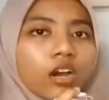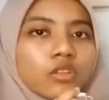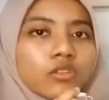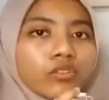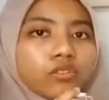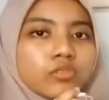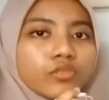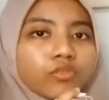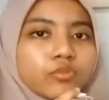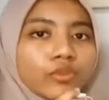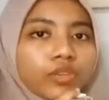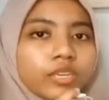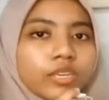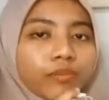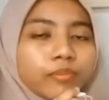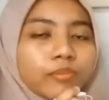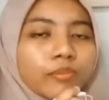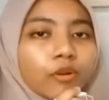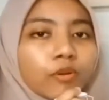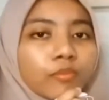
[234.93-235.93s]
with
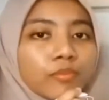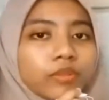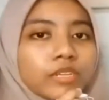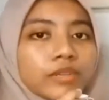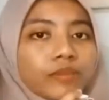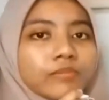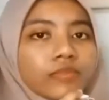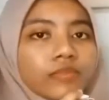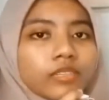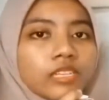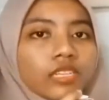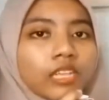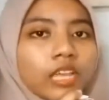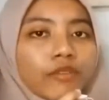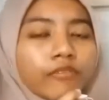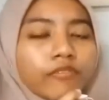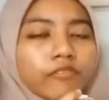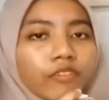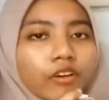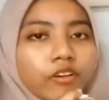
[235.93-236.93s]
problems that
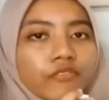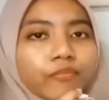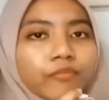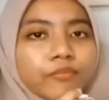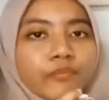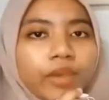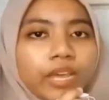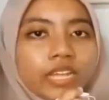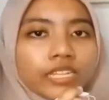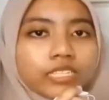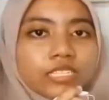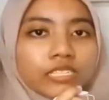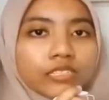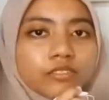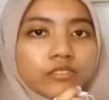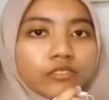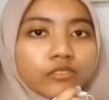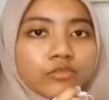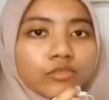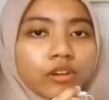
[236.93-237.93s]
involve
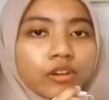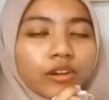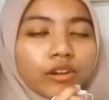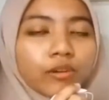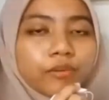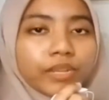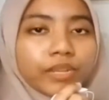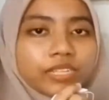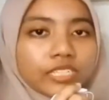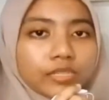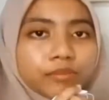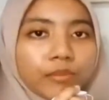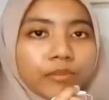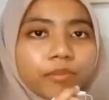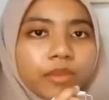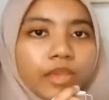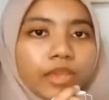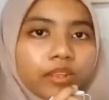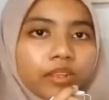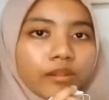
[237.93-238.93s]
maximum
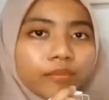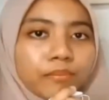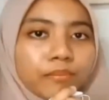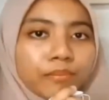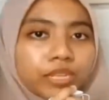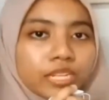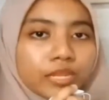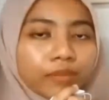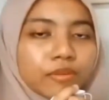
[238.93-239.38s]
and minimum